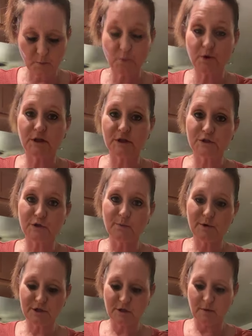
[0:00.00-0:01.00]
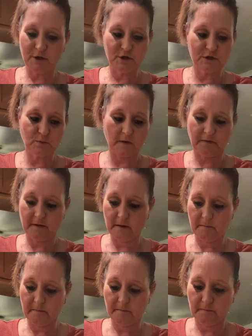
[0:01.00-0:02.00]
really too mushy, but you just want them,
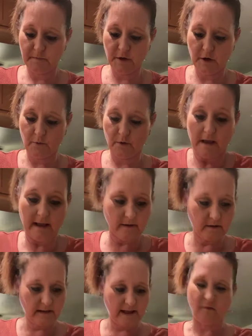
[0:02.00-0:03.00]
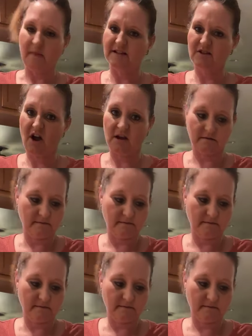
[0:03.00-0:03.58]
you know, oh, that's hot.